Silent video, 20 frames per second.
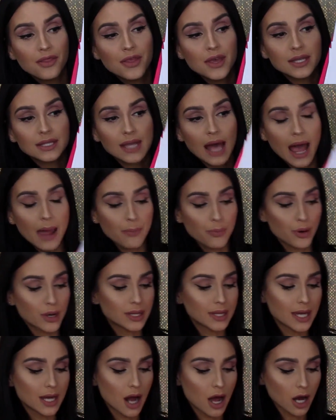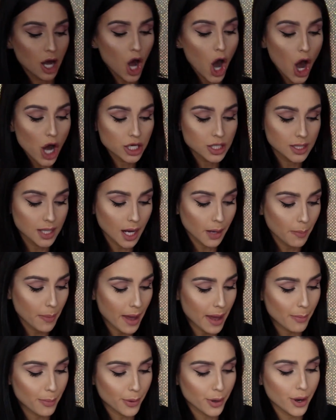This I printed on cardstock
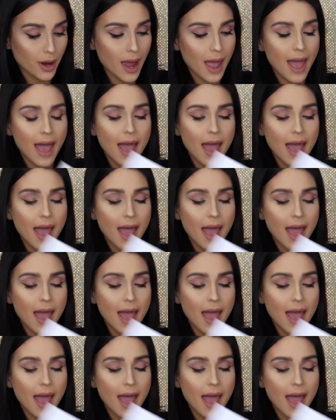paper,